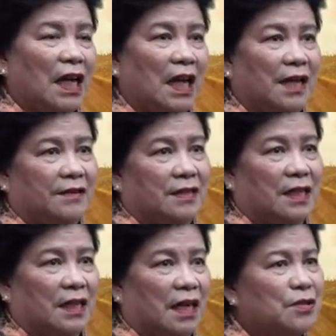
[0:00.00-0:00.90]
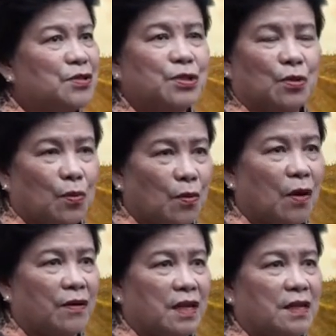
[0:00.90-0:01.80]
And I used to
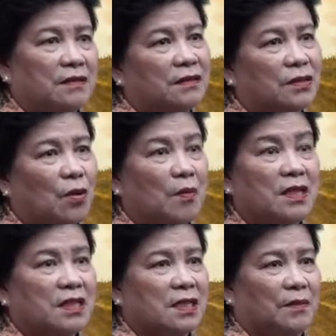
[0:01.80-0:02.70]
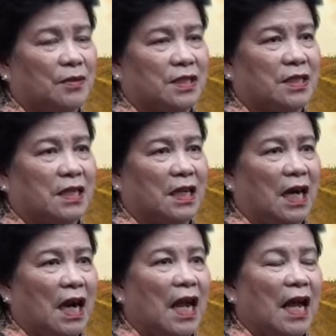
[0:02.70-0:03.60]
worry so much about her.
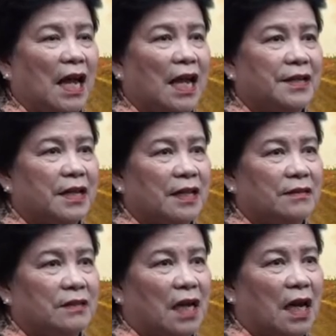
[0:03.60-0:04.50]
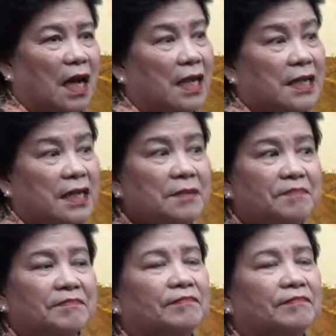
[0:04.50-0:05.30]
And then I keep